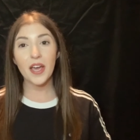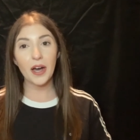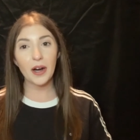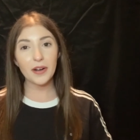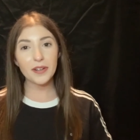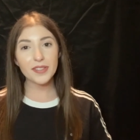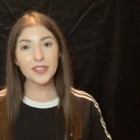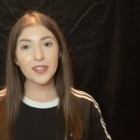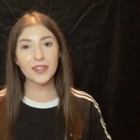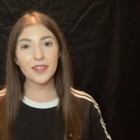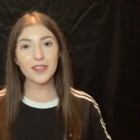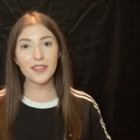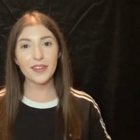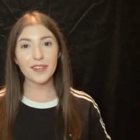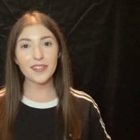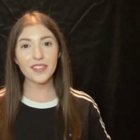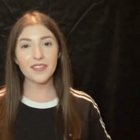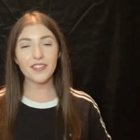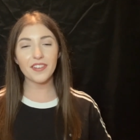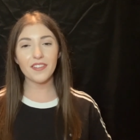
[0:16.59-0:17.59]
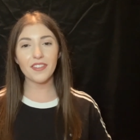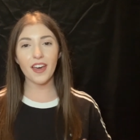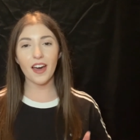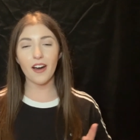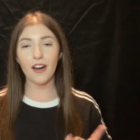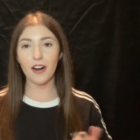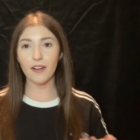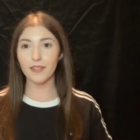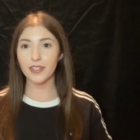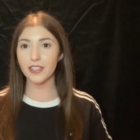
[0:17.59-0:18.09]
Also, those of you
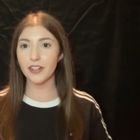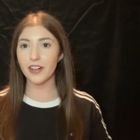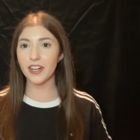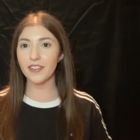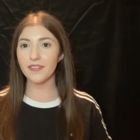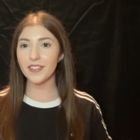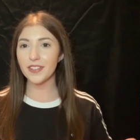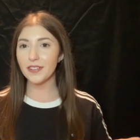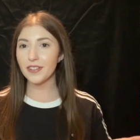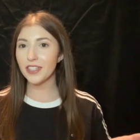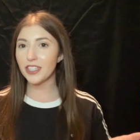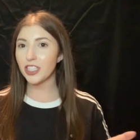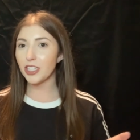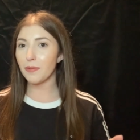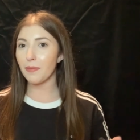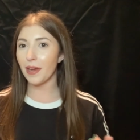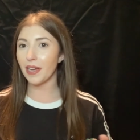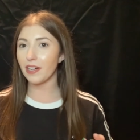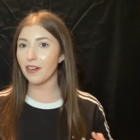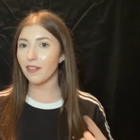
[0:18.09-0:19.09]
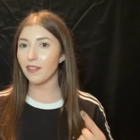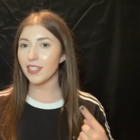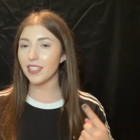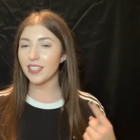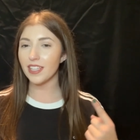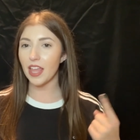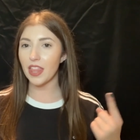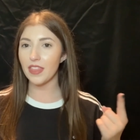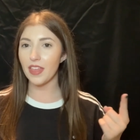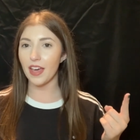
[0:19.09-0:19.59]
that are returning viewers, you may
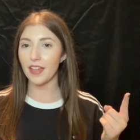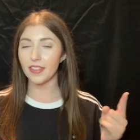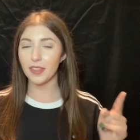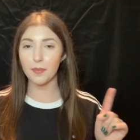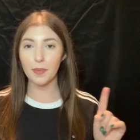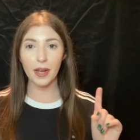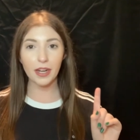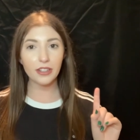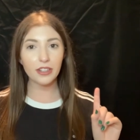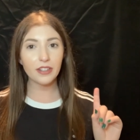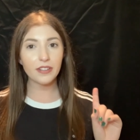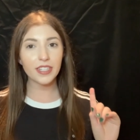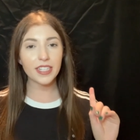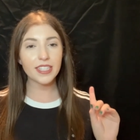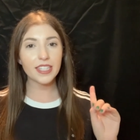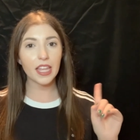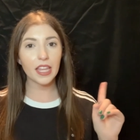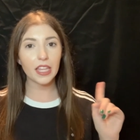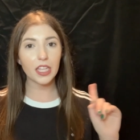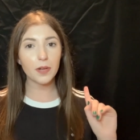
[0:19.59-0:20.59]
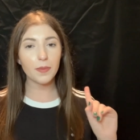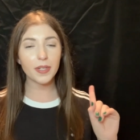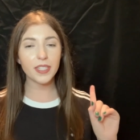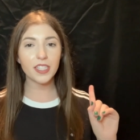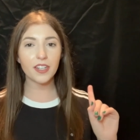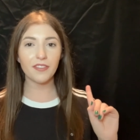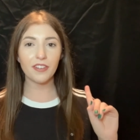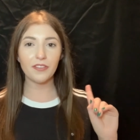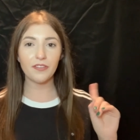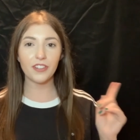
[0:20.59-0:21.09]
notice that the background is a little bit
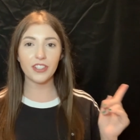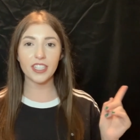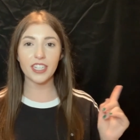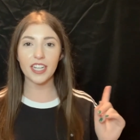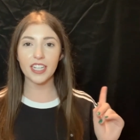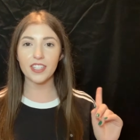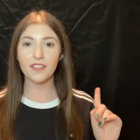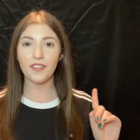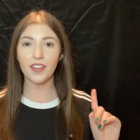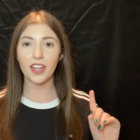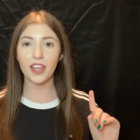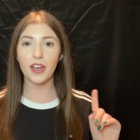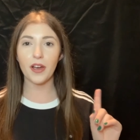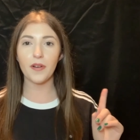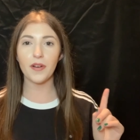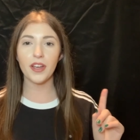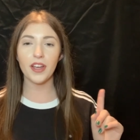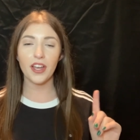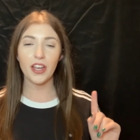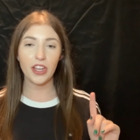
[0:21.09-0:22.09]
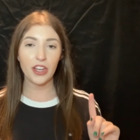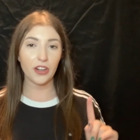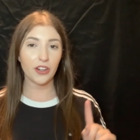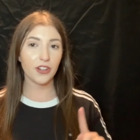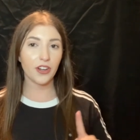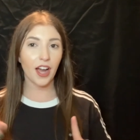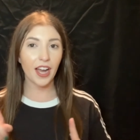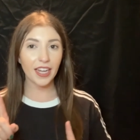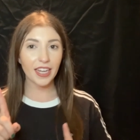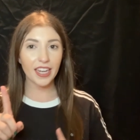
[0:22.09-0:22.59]
different for today's video. You're
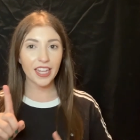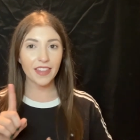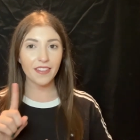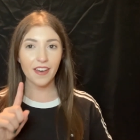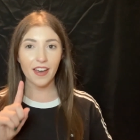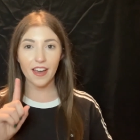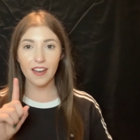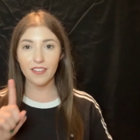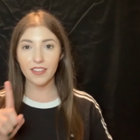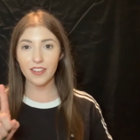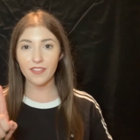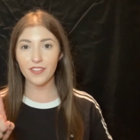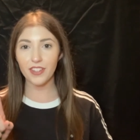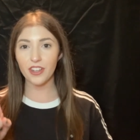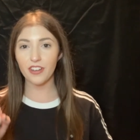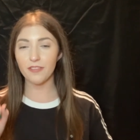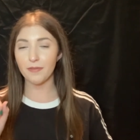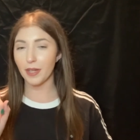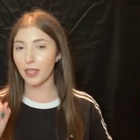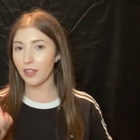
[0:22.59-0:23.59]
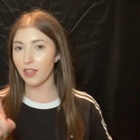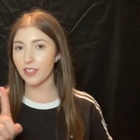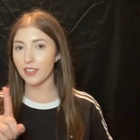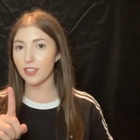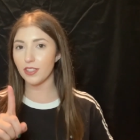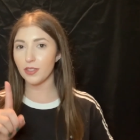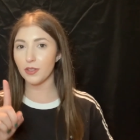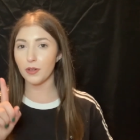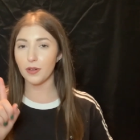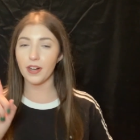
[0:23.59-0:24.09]
not getting that ugly view of my
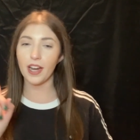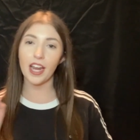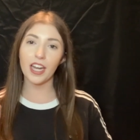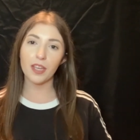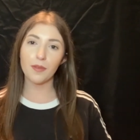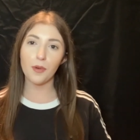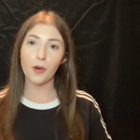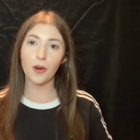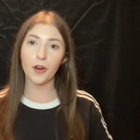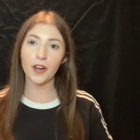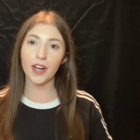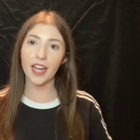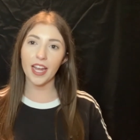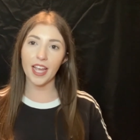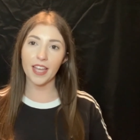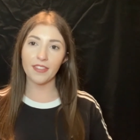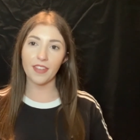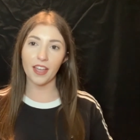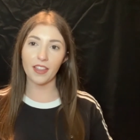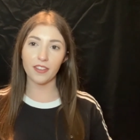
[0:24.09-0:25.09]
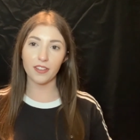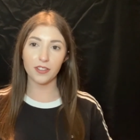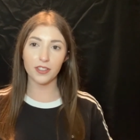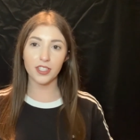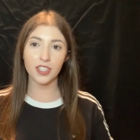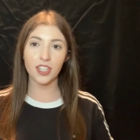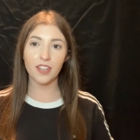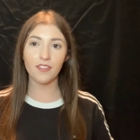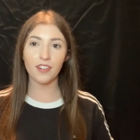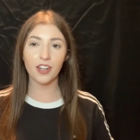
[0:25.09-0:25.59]
closet door anymore and that little
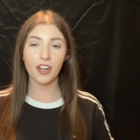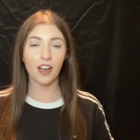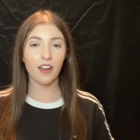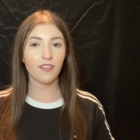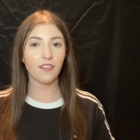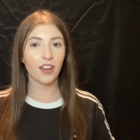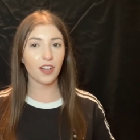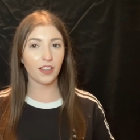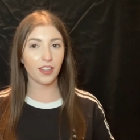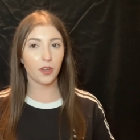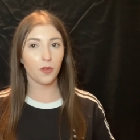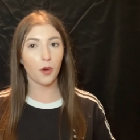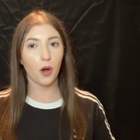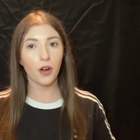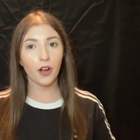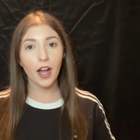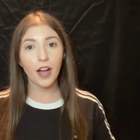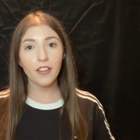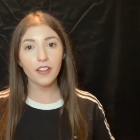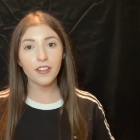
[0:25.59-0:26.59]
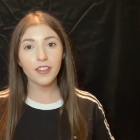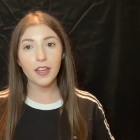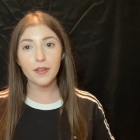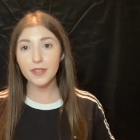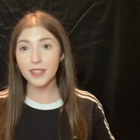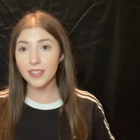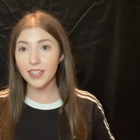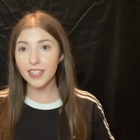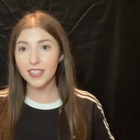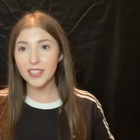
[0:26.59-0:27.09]
sliver of ugly wall color that
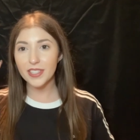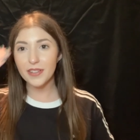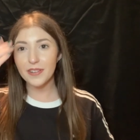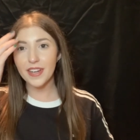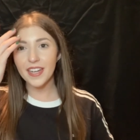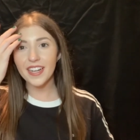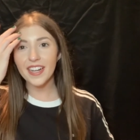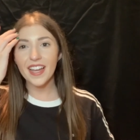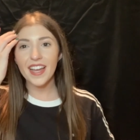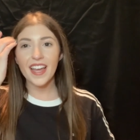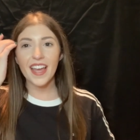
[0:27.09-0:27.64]
was next to it.